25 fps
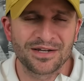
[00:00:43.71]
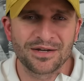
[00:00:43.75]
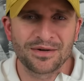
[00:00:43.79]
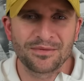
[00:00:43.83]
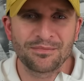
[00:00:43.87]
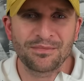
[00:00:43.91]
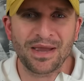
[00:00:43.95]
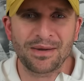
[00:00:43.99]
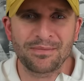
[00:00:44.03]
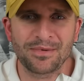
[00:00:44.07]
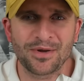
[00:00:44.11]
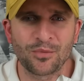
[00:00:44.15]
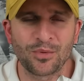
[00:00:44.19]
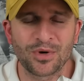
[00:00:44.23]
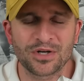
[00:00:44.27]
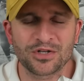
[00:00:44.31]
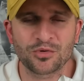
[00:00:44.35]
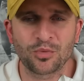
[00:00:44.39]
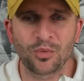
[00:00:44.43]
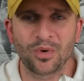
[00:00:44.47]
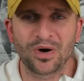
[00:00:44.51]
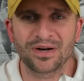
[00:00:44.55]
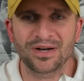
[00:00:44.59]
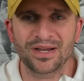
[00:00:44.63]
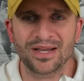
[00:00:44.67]
maybe which
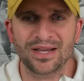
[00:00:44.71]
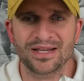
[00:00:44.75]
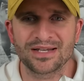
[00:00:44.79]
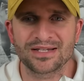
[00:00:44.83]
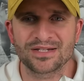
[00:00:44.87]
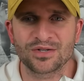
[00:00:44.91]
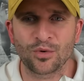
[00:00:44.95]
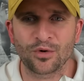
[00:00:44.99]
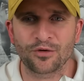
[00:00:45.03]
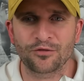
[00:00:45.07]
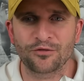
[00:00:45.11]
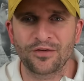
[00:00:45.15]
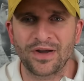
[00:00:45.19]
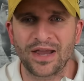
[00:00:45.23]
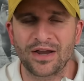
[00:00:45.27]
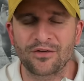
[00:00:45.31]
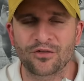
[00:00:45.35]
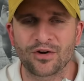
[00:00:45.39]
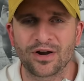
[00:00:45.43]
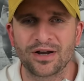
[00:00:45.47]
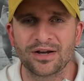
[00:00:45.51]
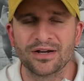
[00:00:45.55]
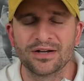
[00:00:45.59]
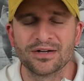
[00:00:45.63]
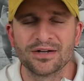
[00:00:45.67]
one is your
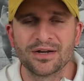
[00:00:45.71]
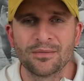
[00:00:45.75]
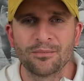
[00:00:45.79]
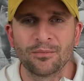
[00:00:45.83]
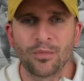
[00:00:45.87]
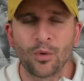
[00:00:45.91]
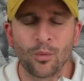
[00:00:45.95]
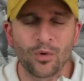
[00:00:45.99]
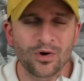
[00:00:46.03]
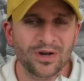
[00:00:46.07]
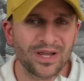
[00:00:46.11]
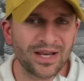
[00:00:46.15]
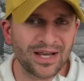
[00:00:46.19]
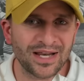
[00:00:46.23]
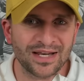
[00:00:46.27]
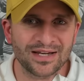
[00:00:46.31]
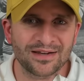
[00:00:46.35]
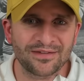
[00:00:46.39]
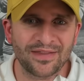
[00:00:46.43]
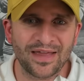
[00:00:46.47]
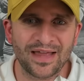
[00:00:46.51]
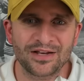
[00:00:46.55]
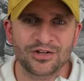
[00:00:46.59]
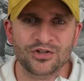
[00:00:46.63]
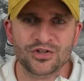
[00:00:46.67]
favorite. But we'll get into
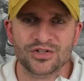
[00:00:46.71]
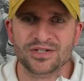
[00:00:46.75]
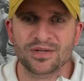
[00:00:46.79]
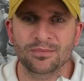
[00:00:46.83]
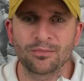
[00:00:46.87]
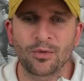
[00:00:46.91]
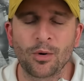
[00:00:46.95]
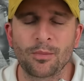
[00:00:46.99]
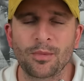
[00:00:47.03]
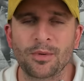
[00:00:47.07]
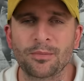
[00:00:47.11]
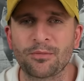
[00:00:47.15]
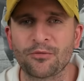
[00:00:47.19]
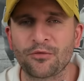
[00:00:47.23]
that in just a moment.